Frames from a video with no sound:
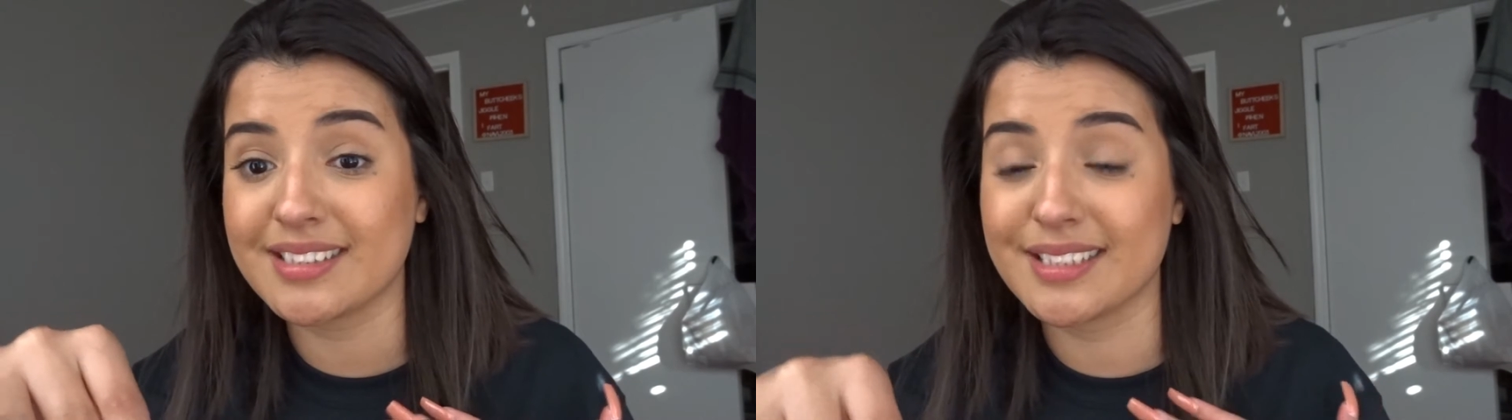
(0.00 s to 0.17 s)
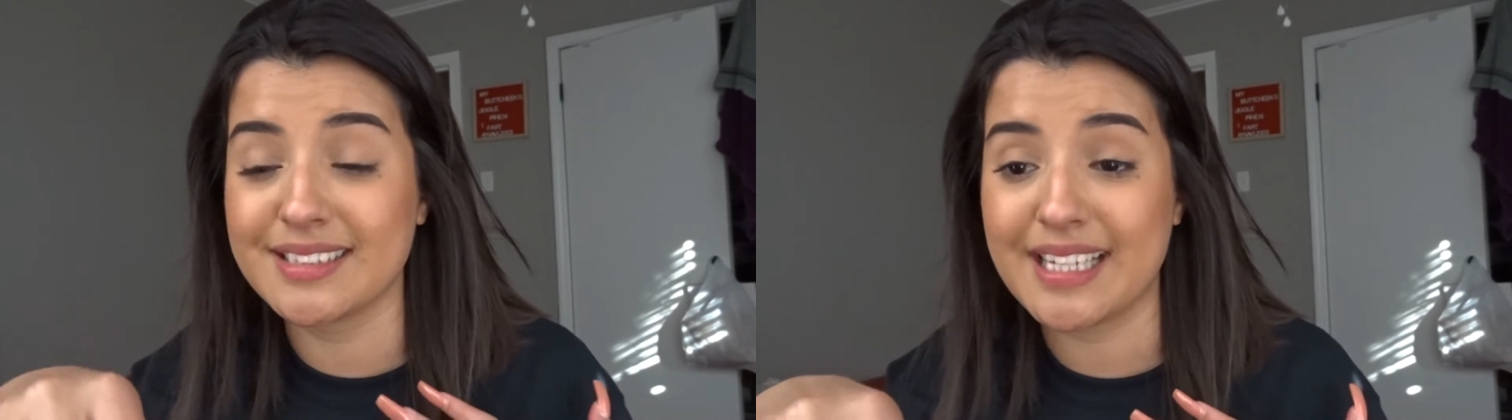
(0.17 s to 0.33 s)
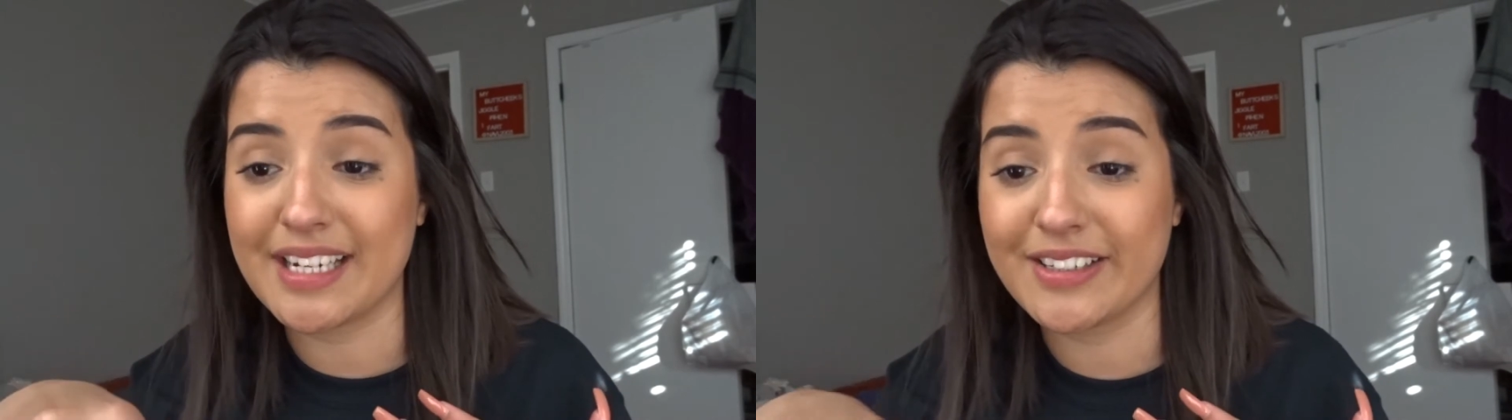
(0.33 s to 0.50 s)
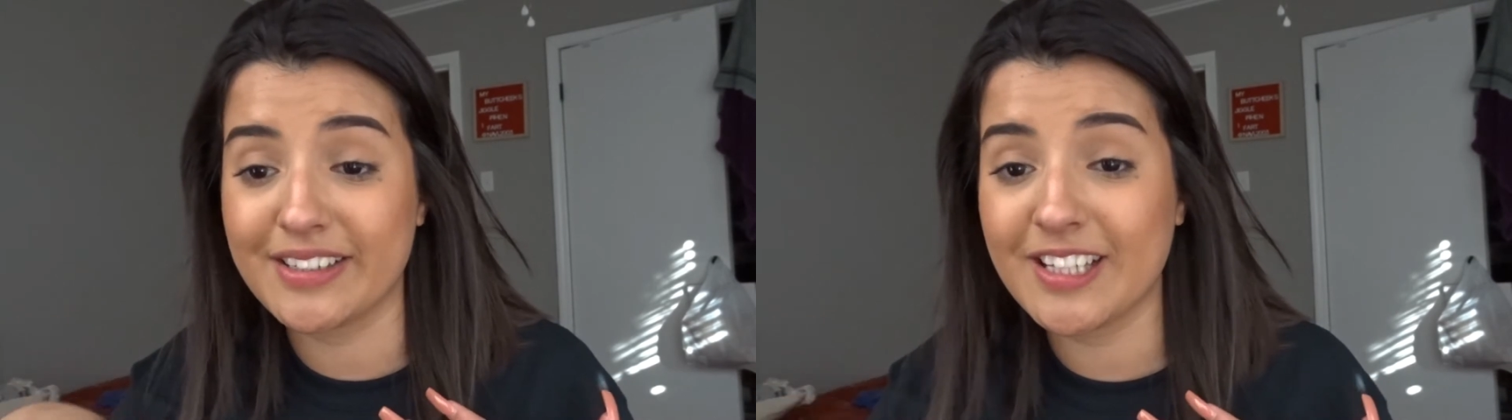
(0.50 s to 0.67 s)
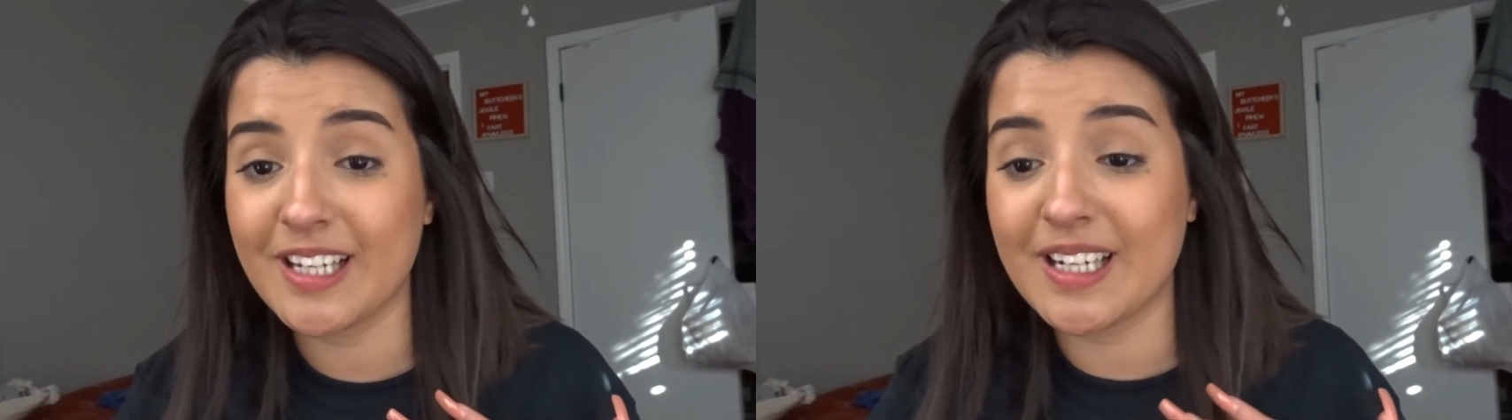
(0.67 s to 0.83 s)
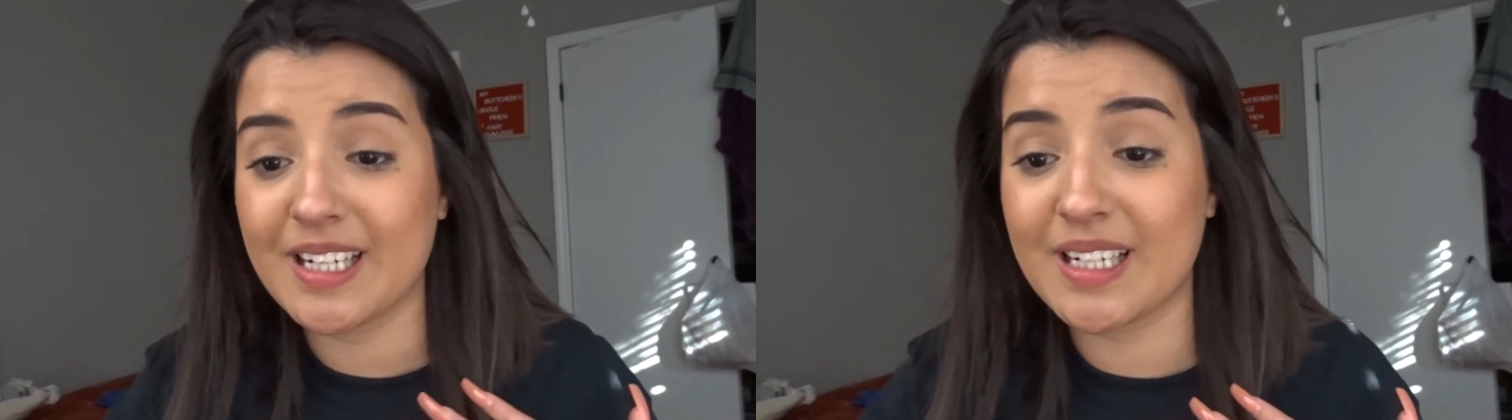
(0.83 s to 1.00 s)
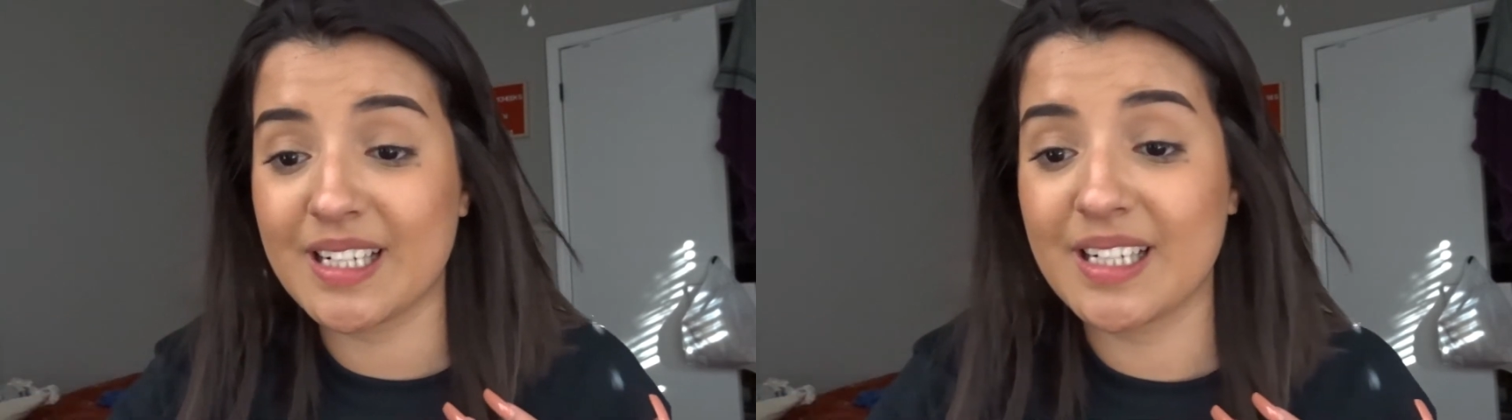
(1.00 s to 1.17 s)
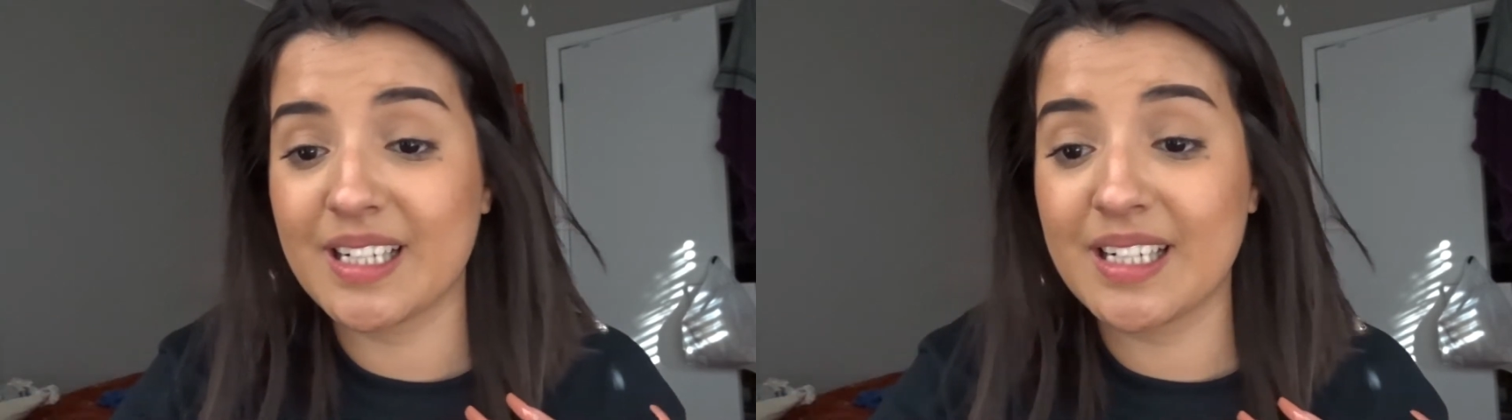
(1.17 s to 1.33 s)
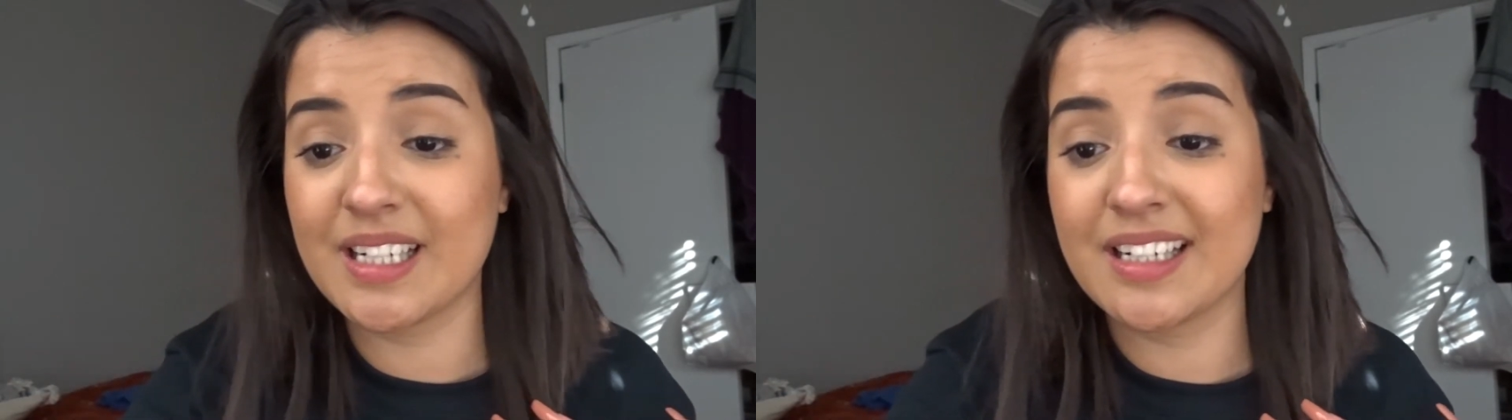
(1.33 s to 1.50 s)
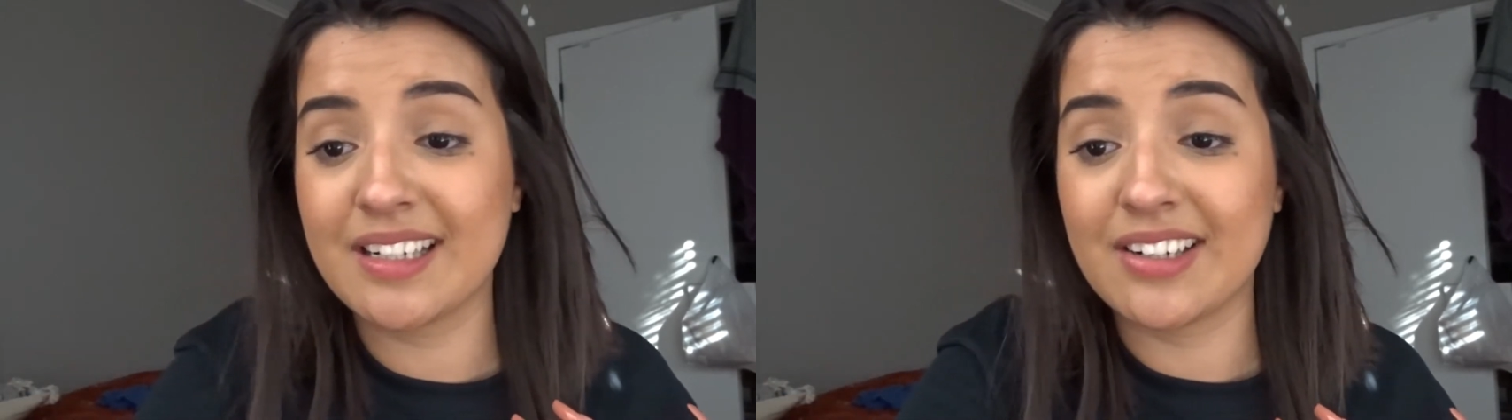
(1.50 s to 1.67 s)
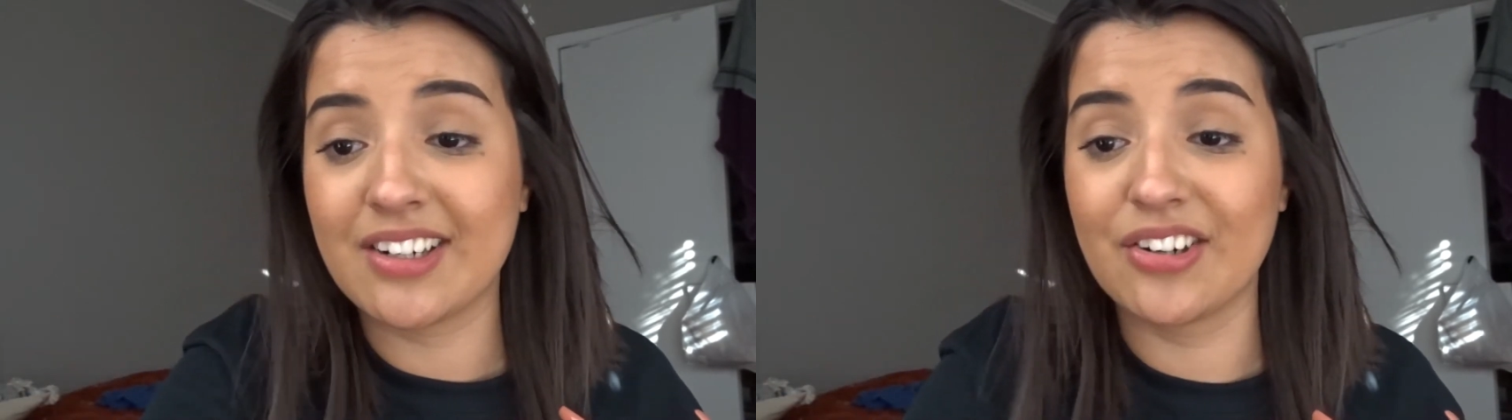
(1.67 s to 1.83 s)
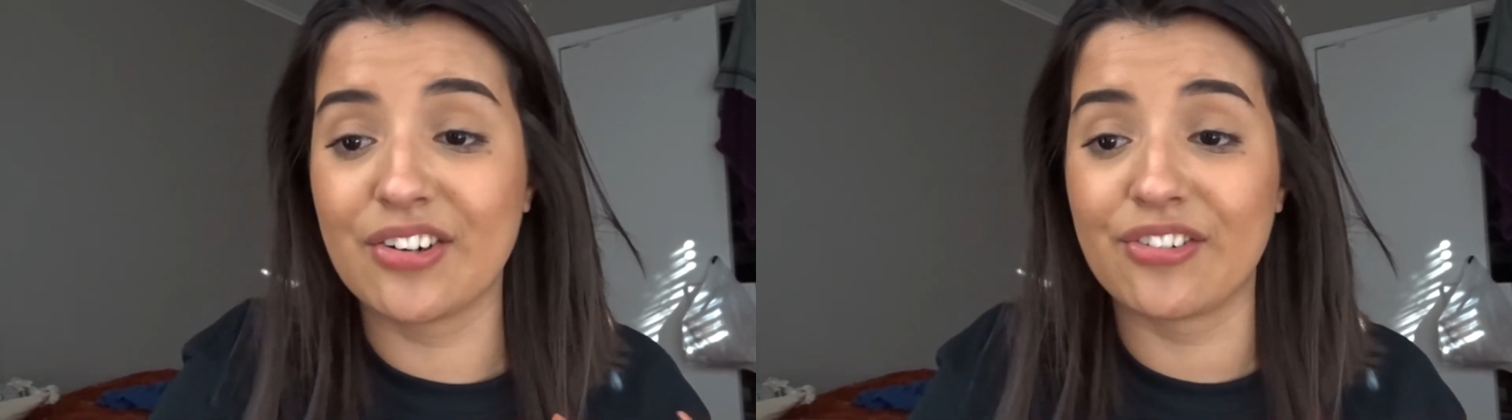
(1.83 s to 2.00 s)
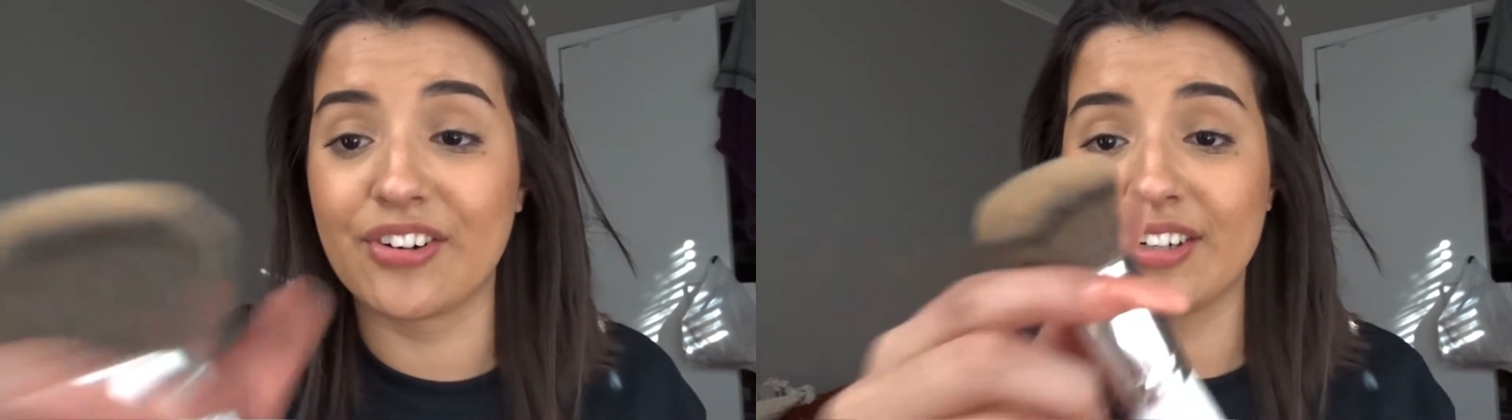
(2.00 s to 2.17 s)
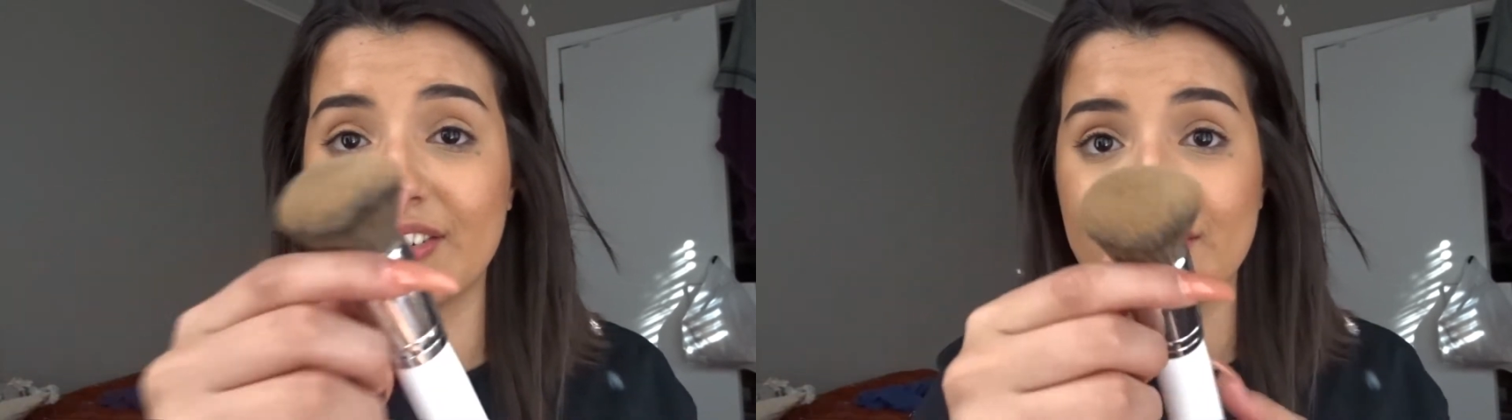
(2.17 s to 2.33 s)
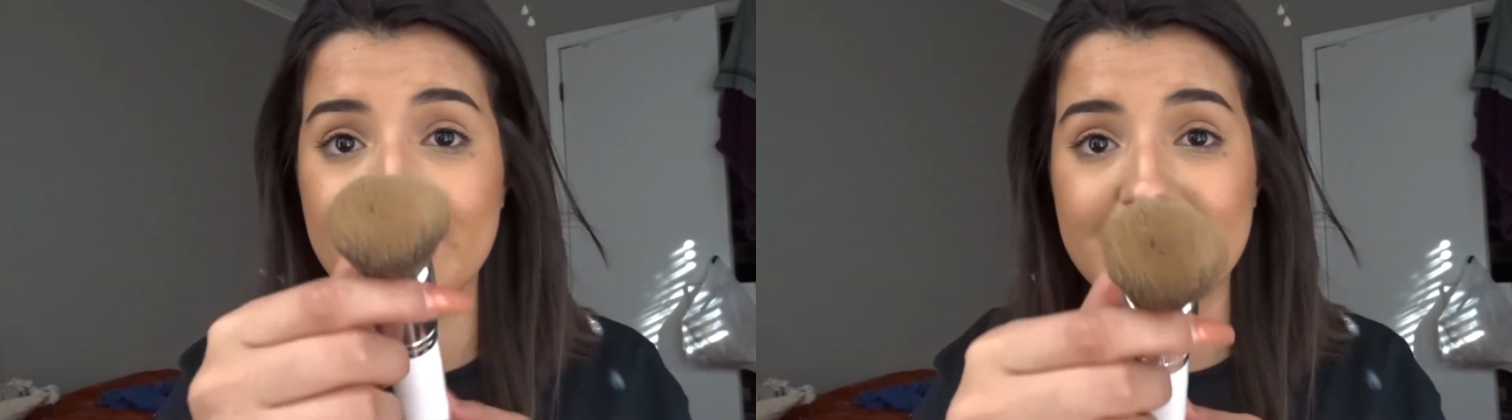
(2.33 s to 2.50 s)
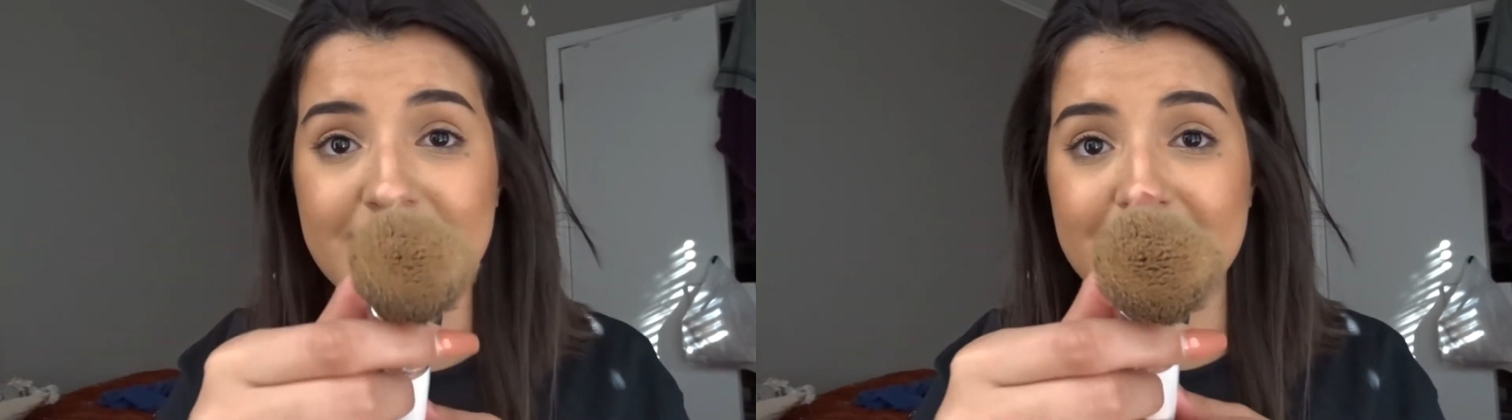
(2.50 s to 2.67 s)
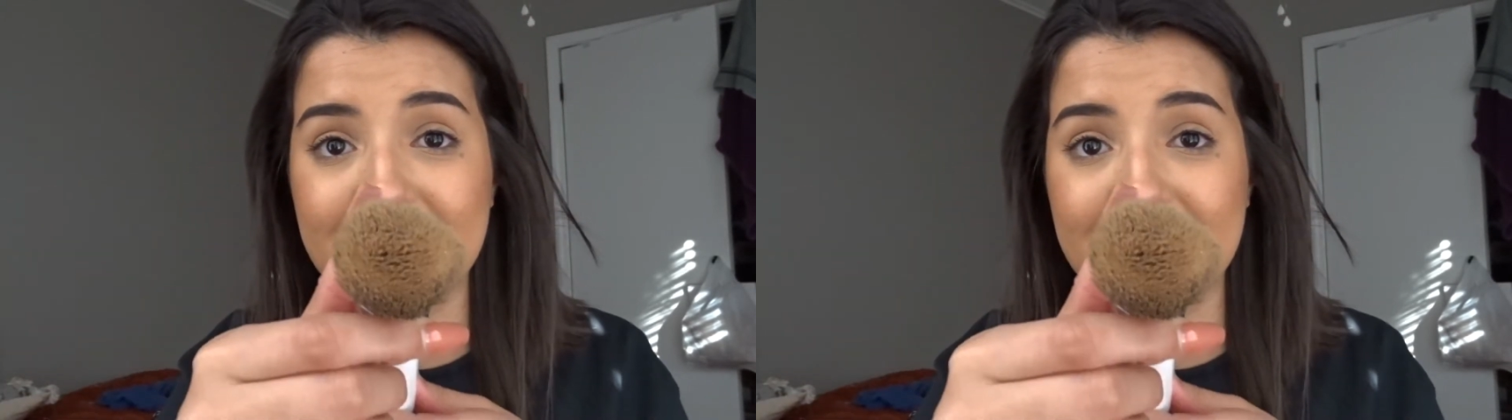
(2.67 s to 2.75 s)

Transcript: cause they are like gross.